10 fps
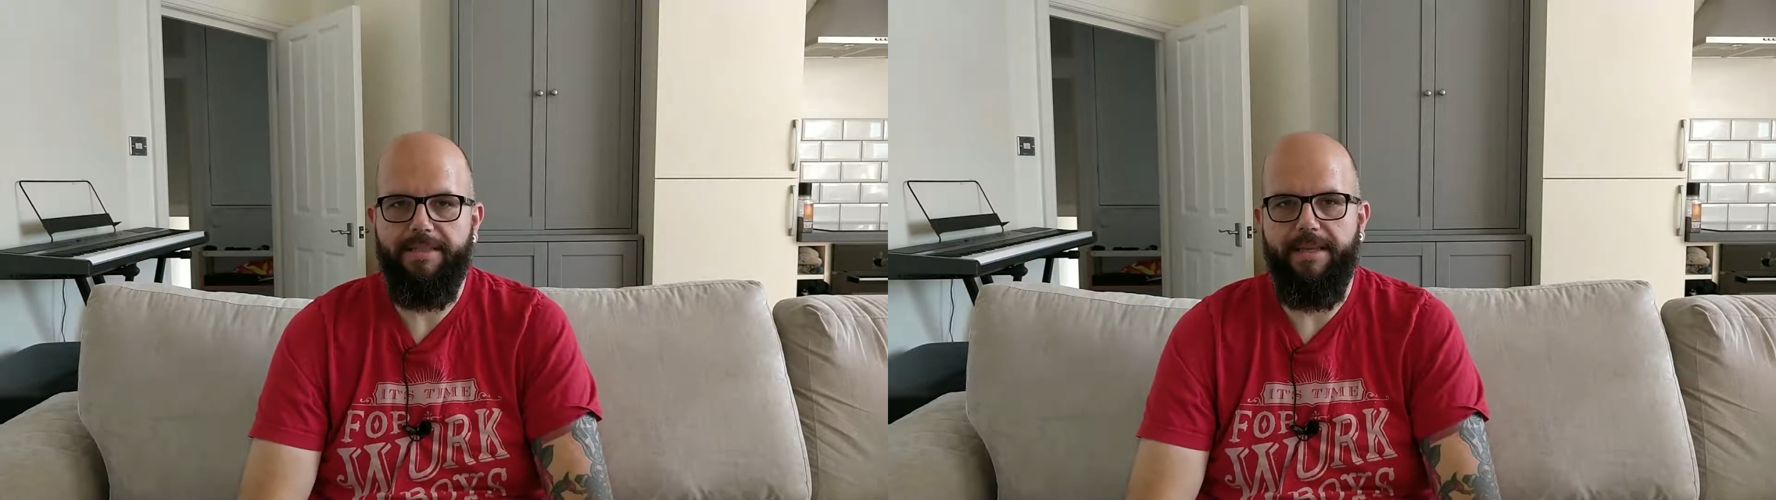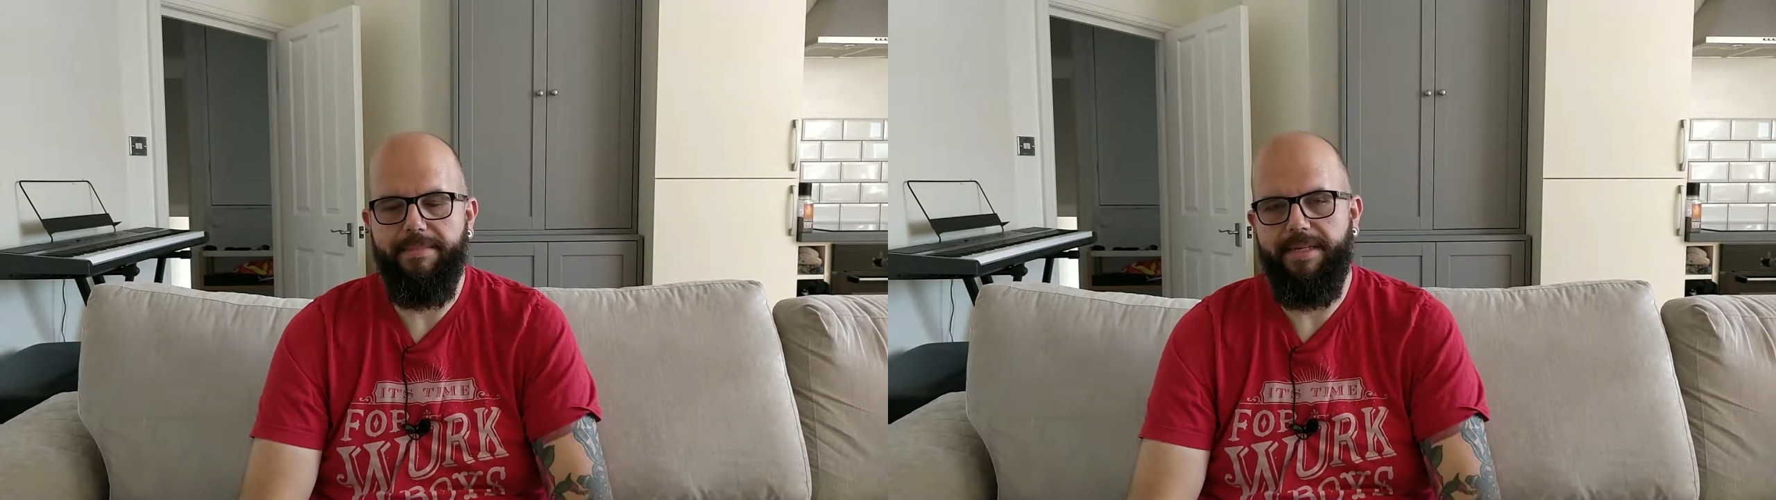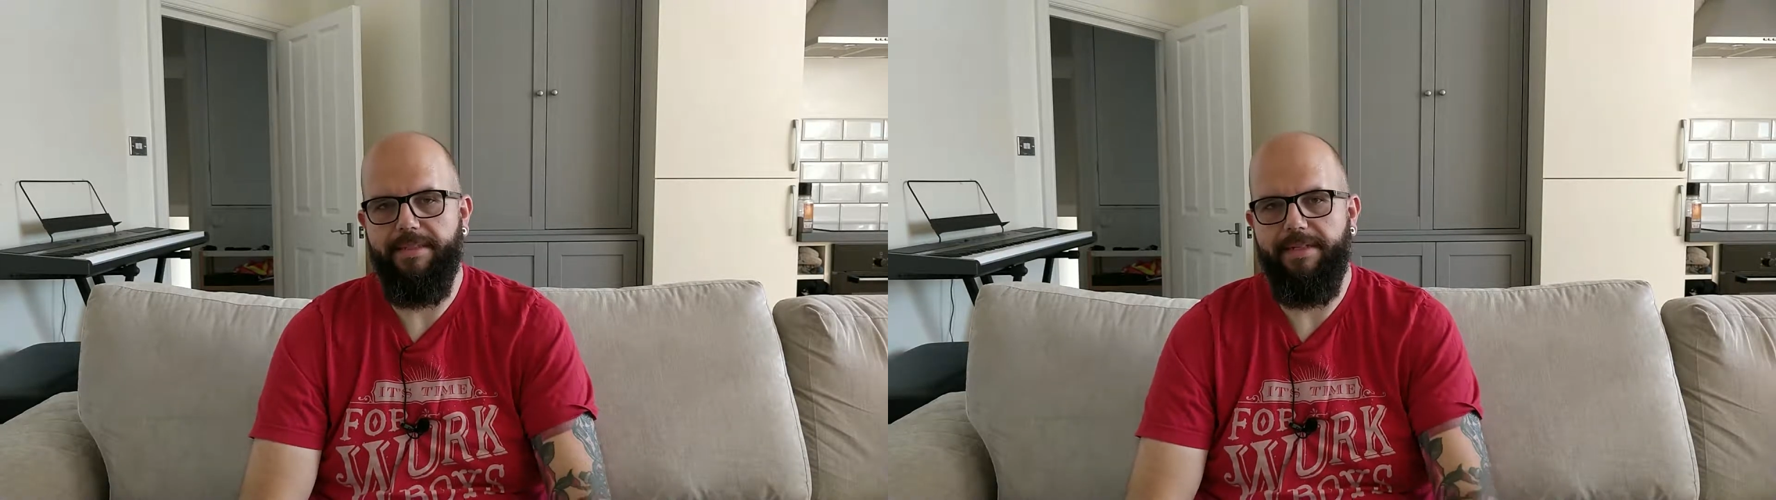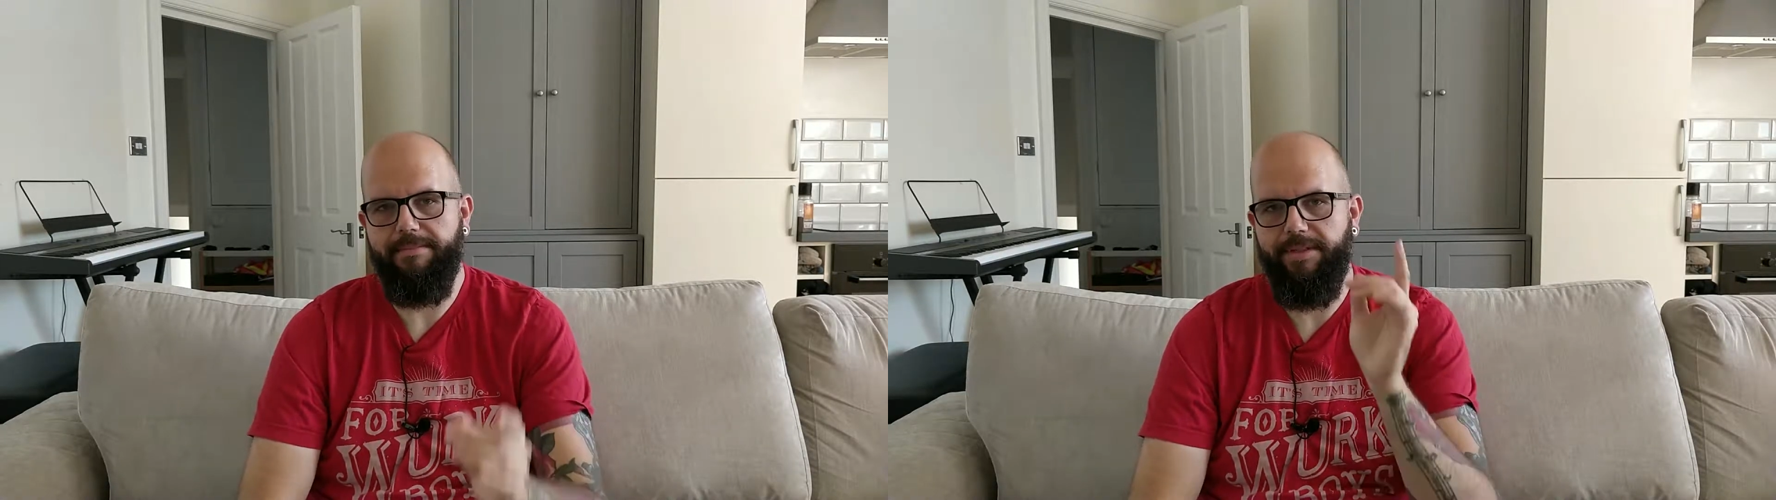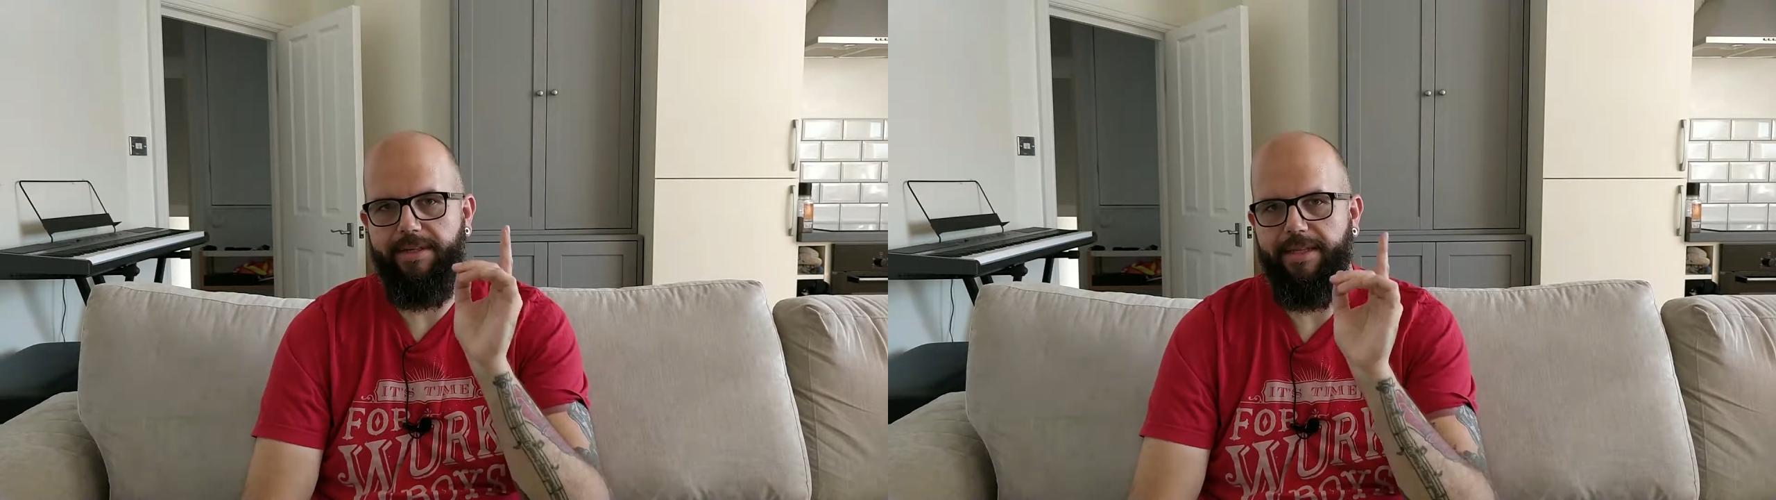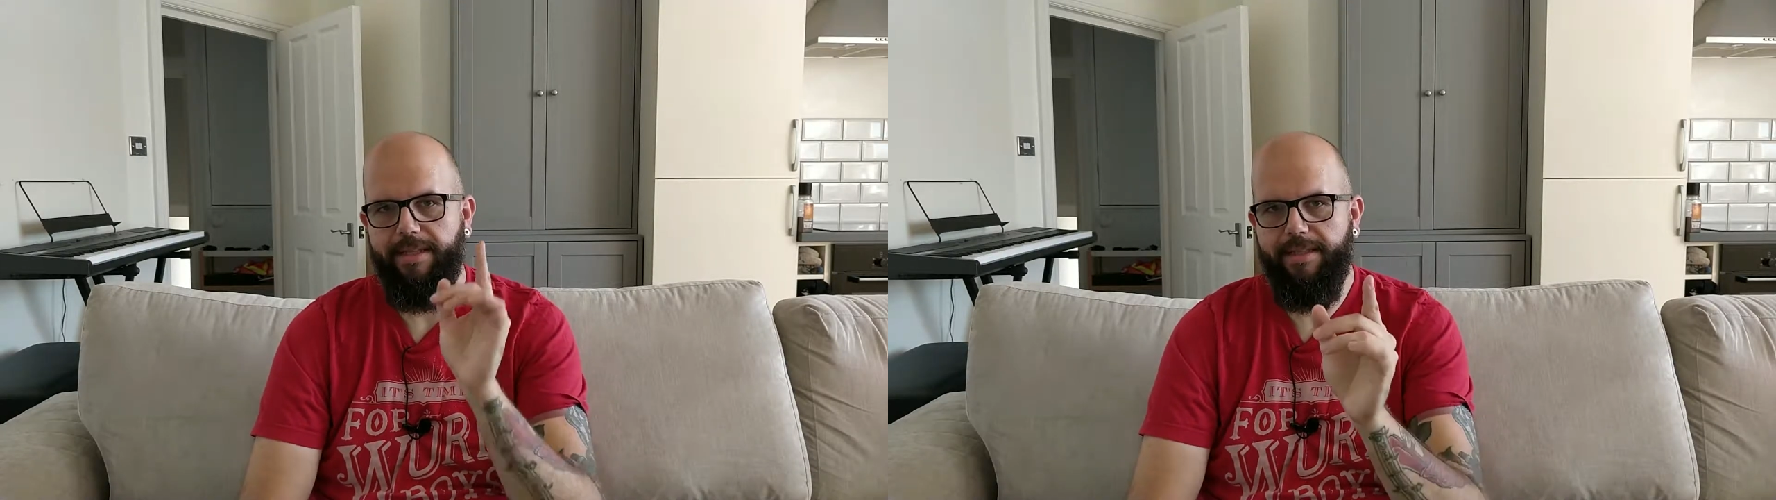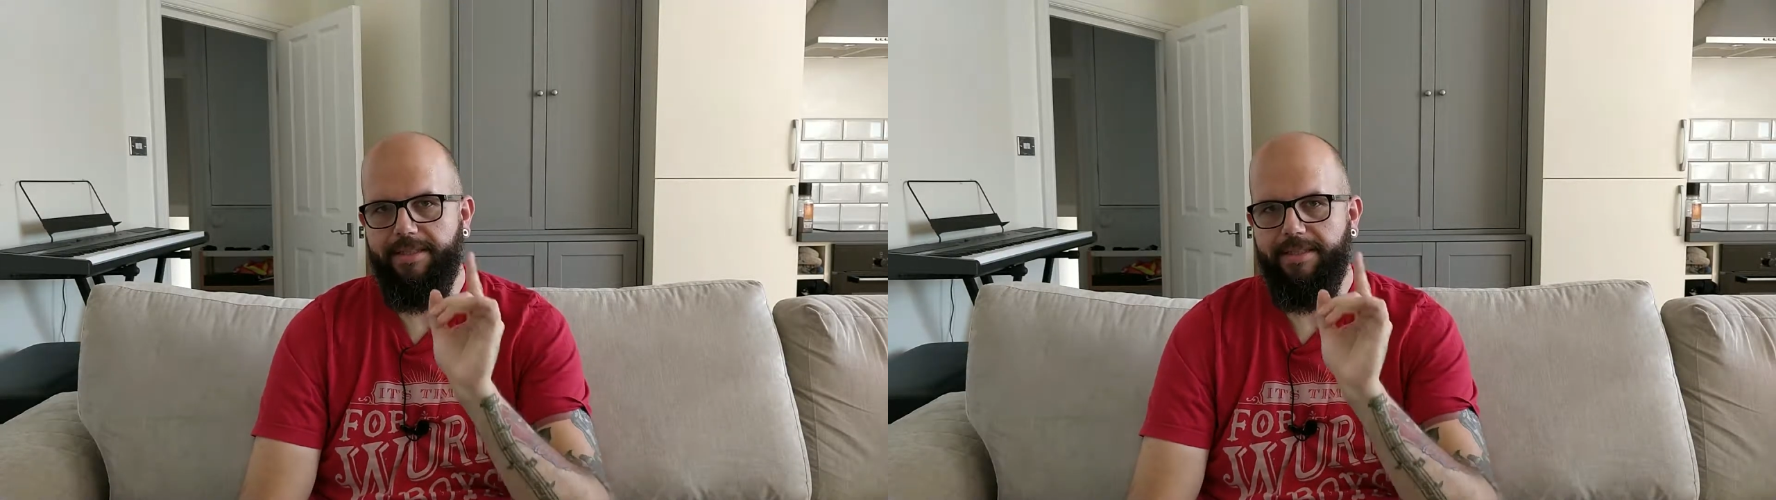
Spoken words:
That means I'm doing another